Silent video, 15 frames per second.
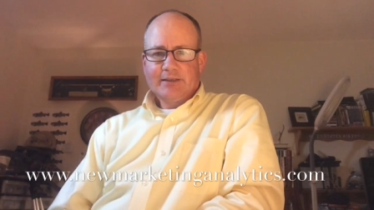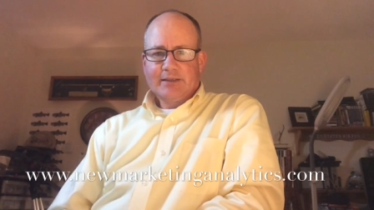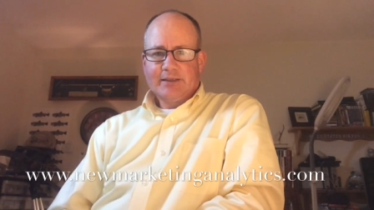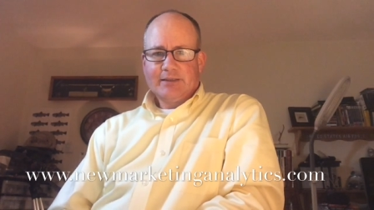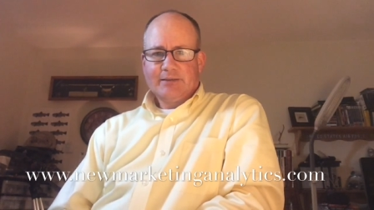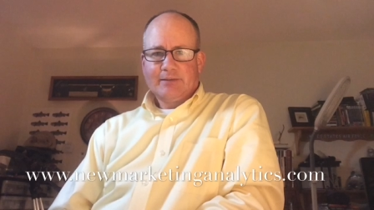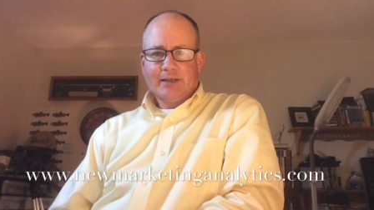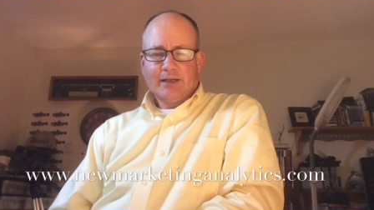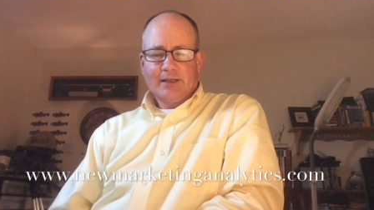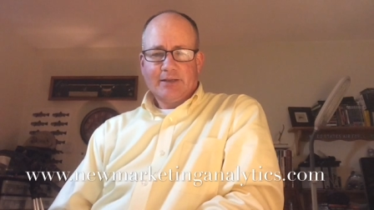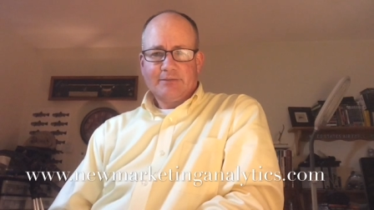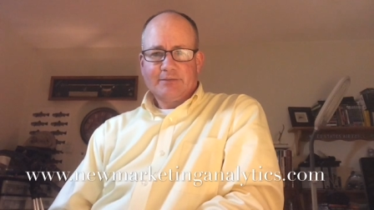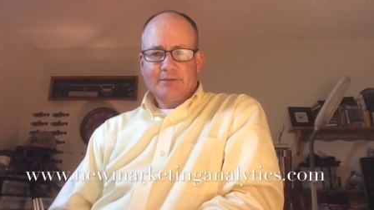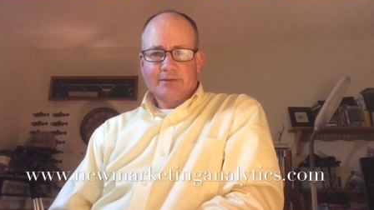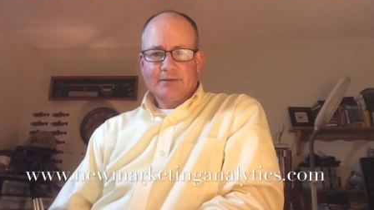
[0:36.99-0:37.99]
uh,
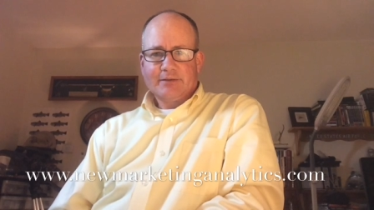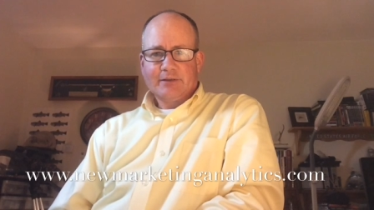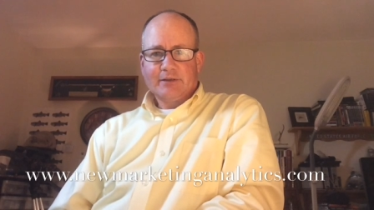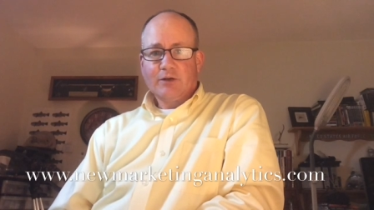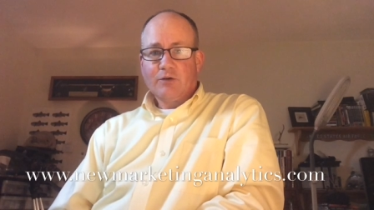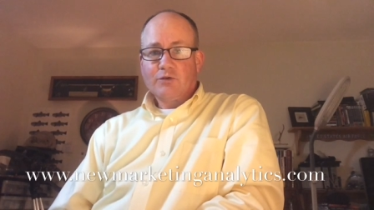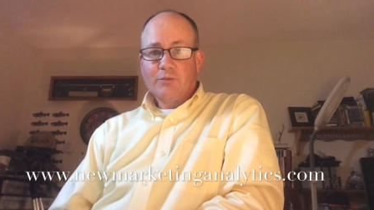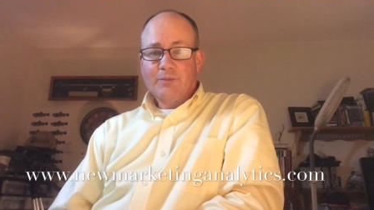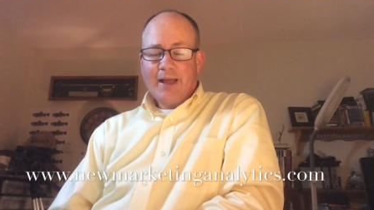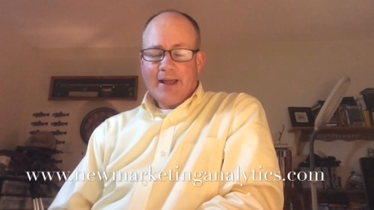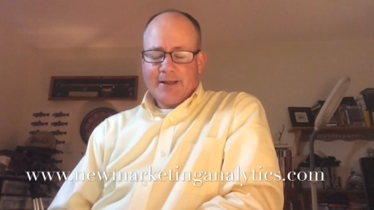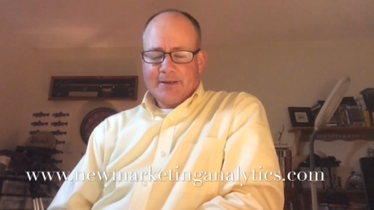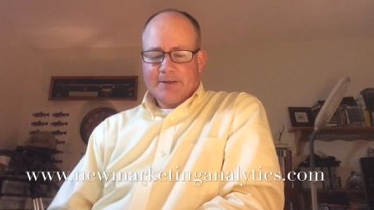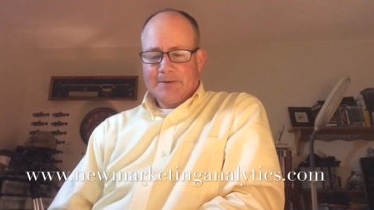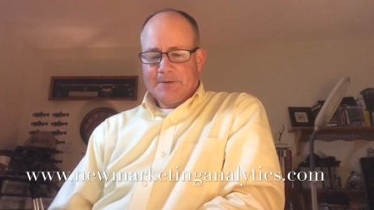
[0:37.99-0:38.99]
on the, the, local
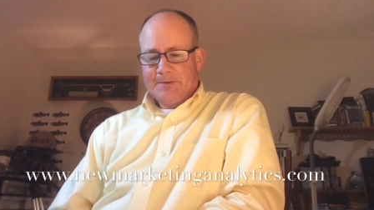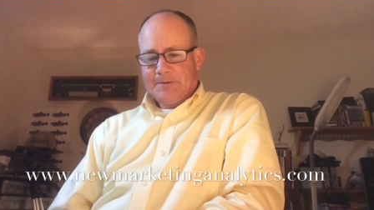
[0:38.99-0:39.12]
bank.